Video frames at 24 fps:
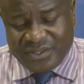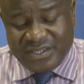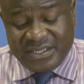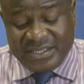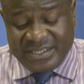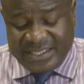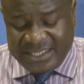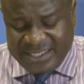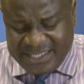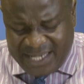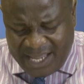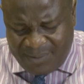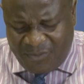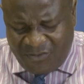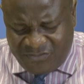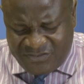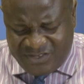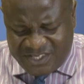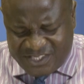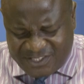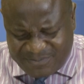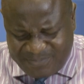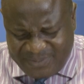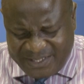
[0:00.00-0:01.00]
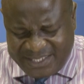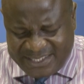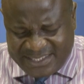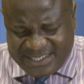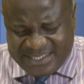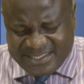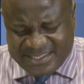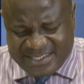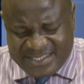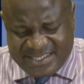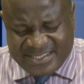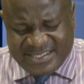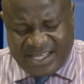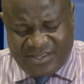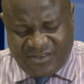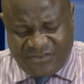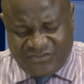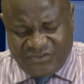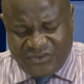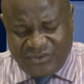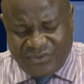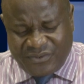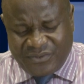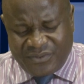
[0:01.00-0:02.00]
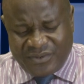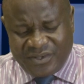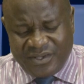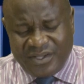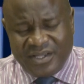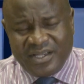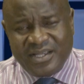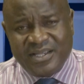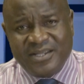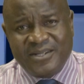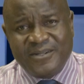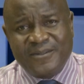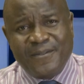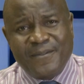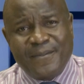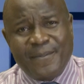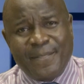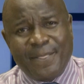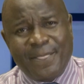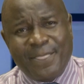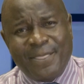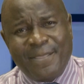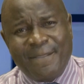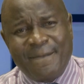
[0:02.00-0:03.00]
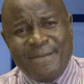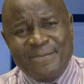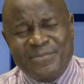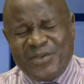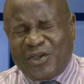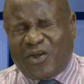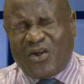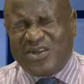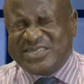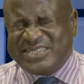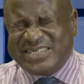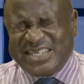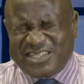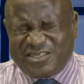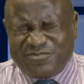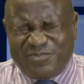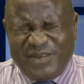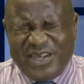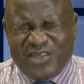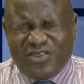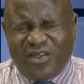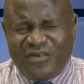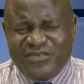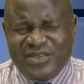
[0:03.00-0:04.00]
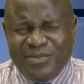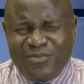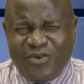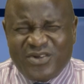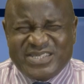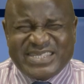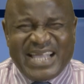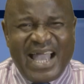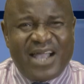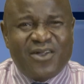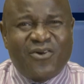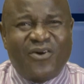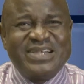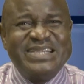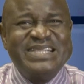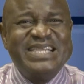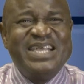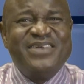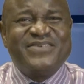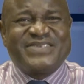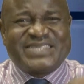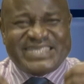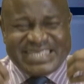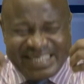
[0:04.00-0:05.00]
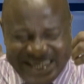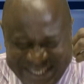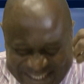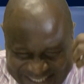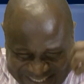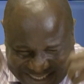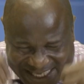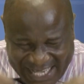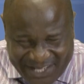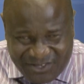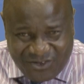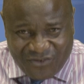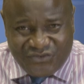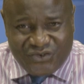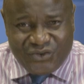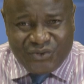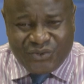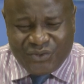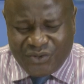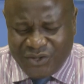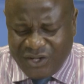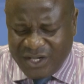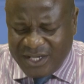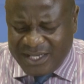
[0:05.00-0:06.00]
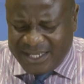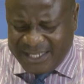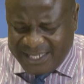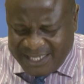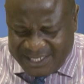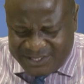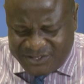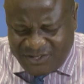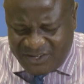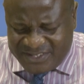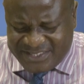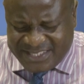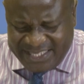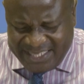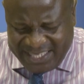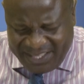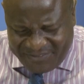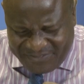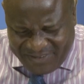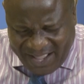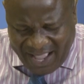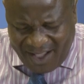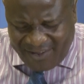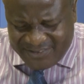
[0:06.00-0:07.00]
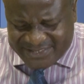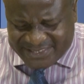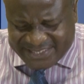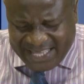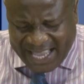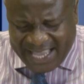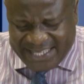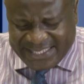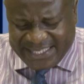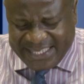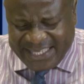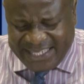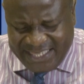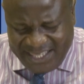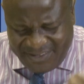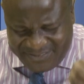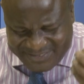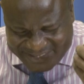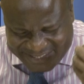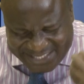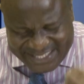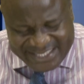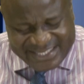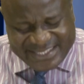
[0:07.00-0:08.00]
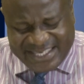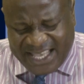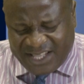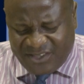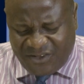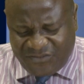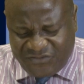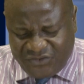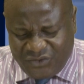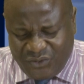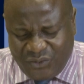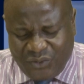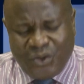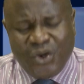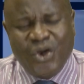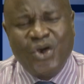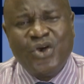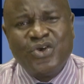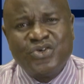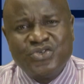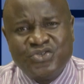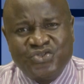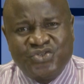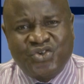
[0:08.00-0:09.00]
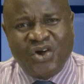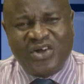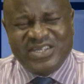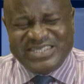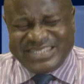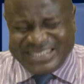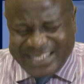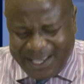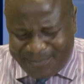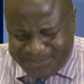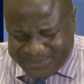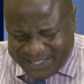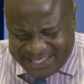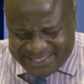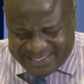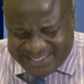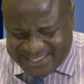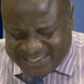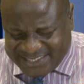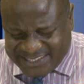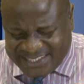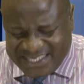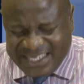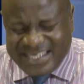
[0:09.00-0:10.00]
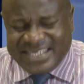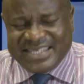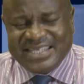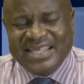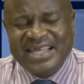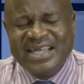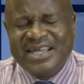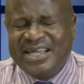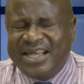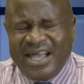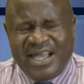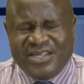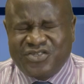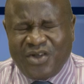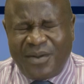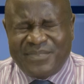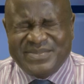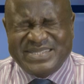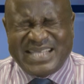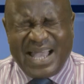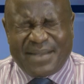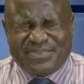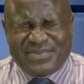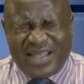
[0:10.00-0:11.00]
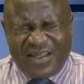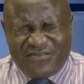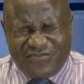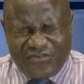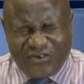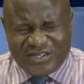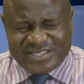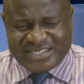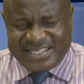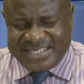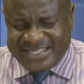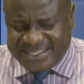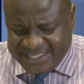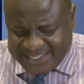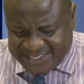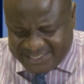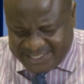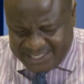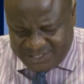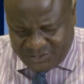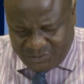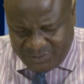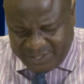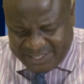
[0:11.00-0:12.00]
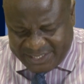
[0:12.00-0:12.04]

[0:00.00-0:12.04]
The realm of the spirit is inside of you. Because the spirit of the Most High God lives inside of you. It doesn't live outside, it lives inside of you. John chapter 14, 16